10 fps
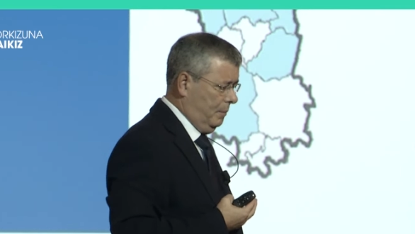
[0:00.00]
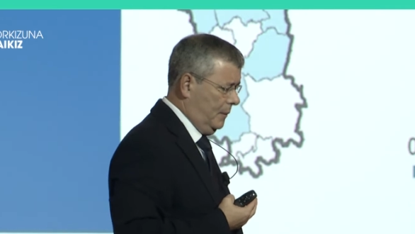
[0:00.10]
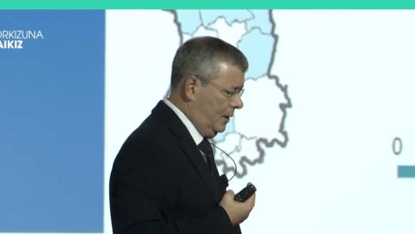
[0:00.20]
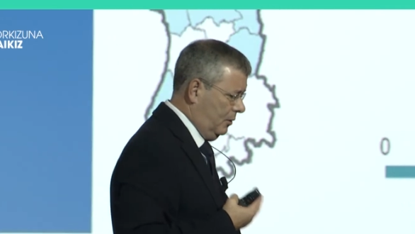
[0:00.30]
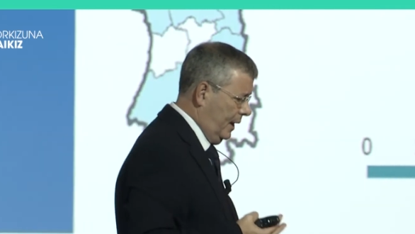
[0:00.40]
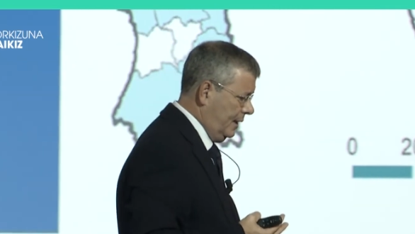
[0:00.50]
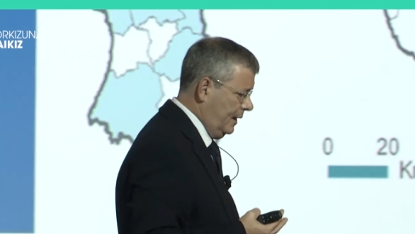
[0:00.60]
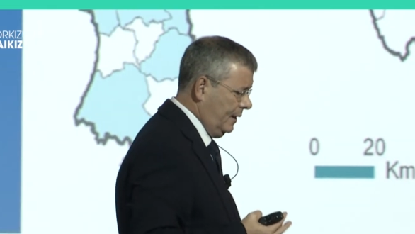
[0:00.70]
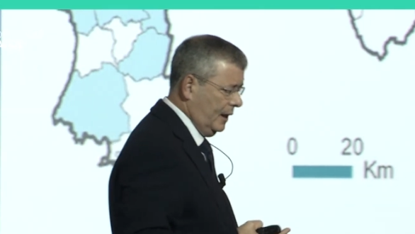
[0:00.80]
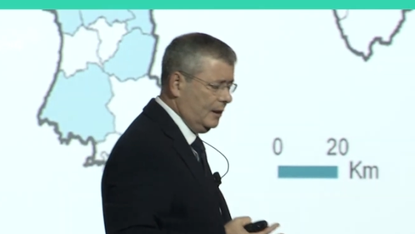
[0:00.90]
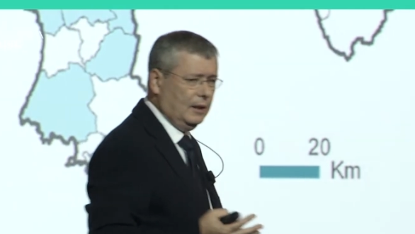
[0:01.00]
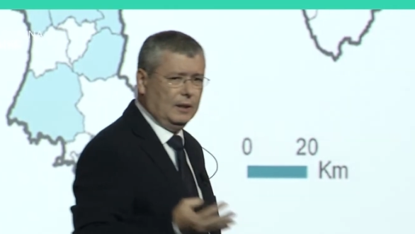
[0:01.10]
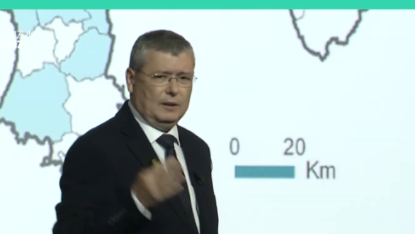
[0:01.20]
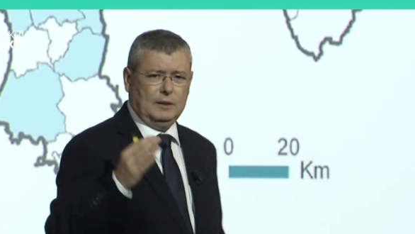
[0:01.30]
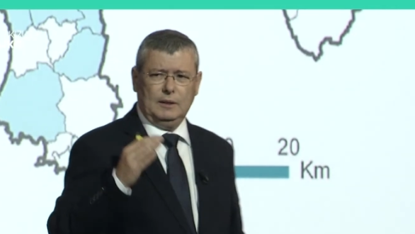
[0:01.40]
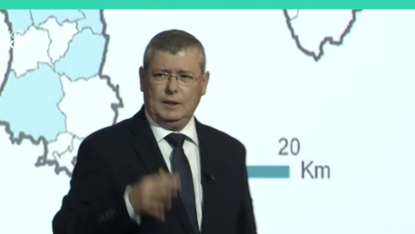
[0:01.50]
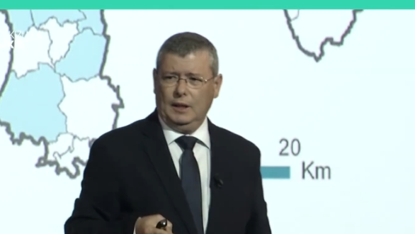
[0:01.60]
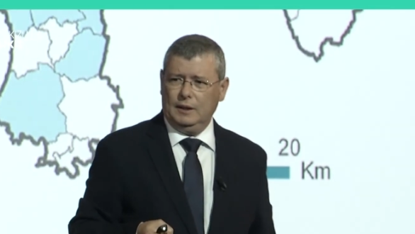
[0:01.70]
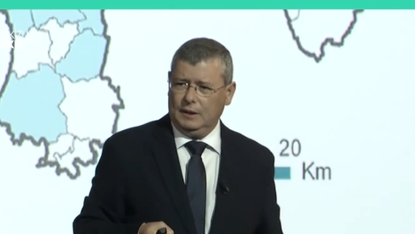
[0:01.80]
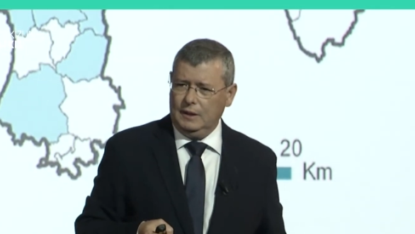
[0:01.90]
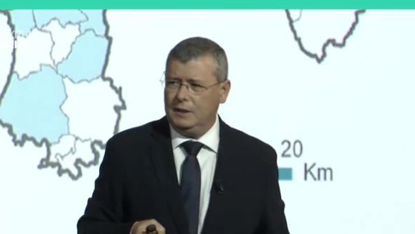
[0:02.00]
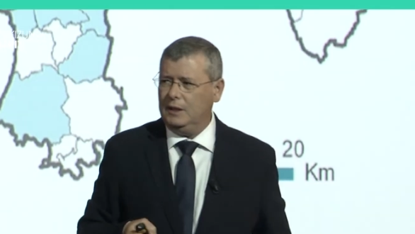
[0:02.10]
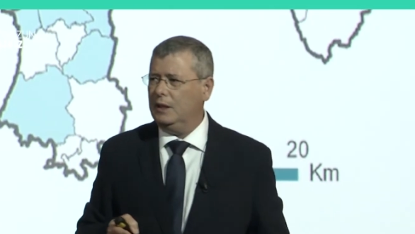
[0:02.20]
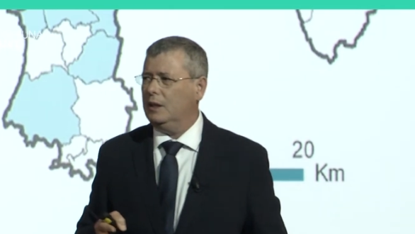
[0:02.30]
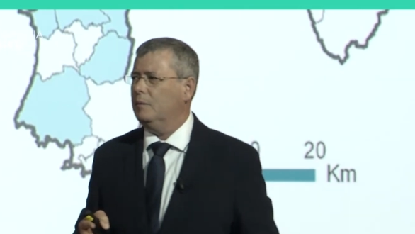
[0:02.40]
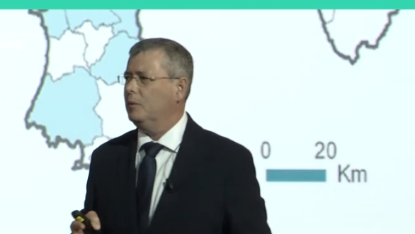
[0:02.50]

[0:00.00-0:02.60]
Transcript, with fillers: interesting that uh, this year